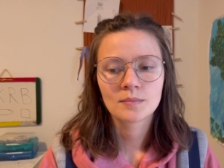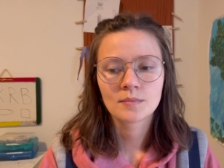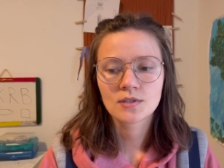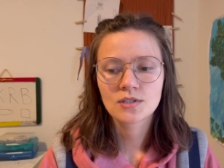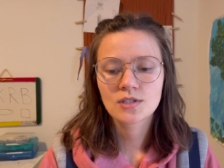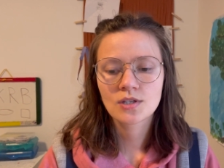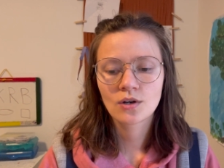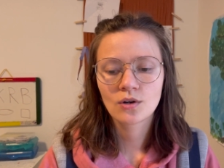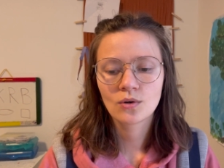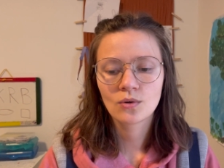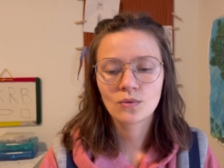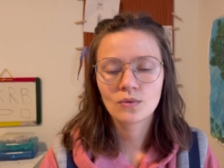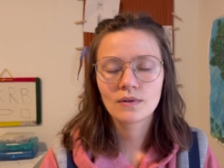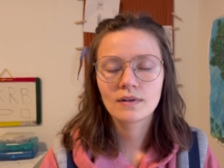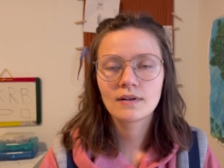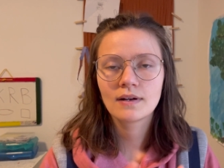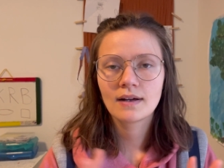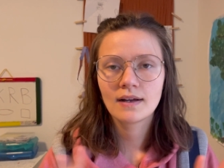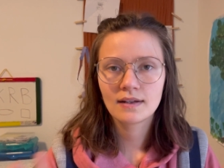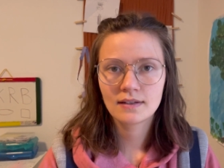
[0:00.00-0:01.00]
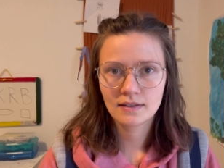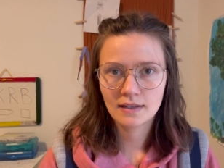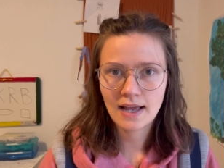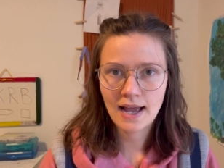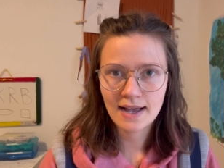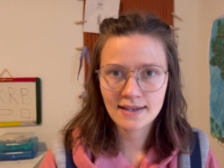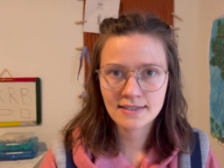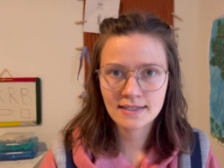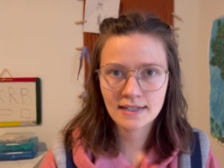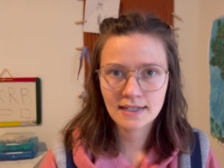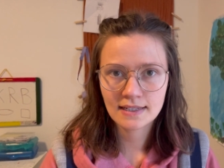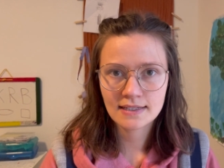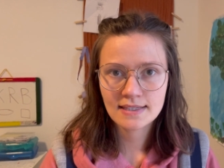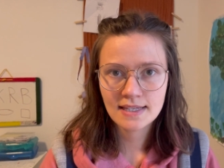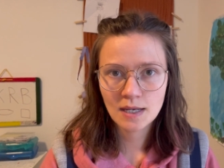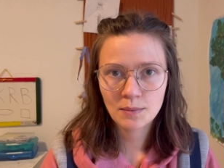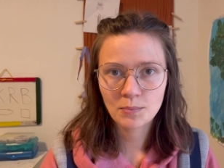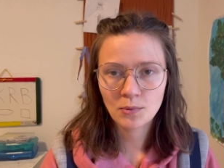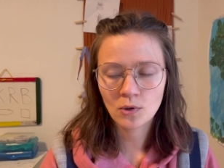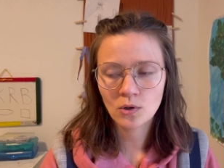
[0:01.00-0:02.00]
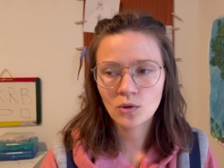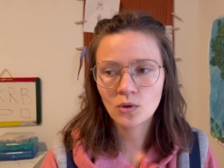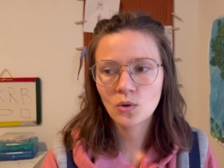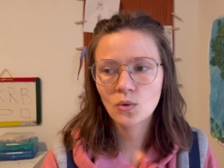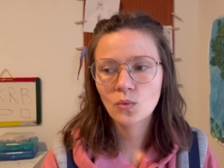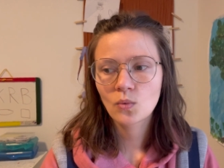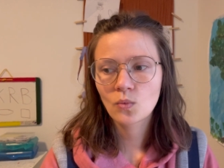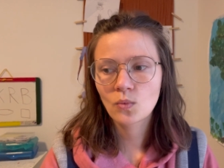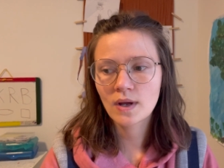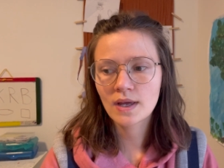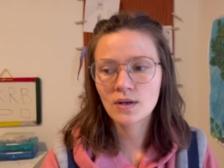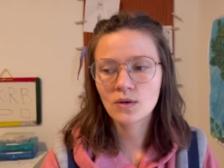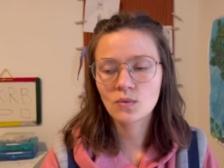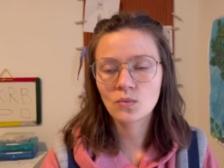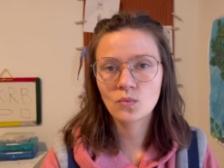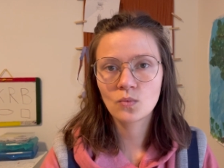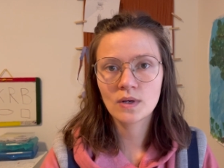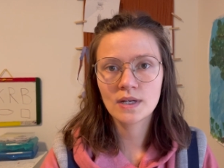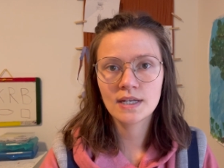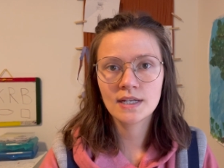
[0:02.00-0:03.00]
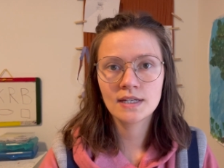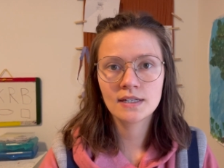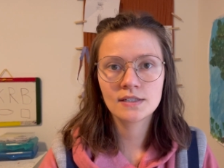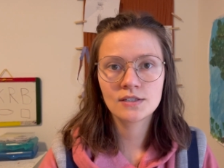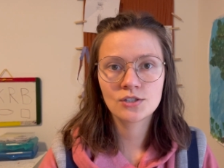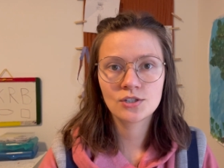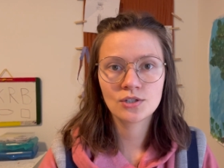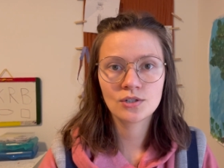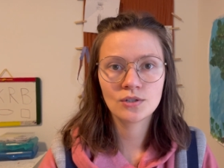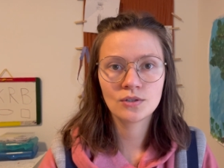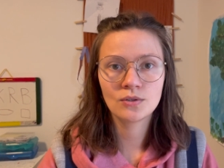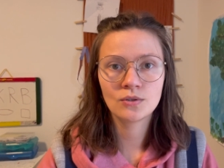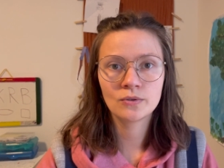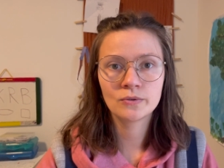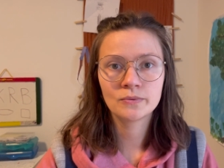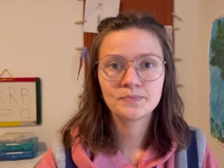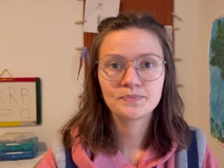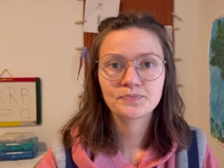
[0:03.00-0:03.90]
So as an example, when we do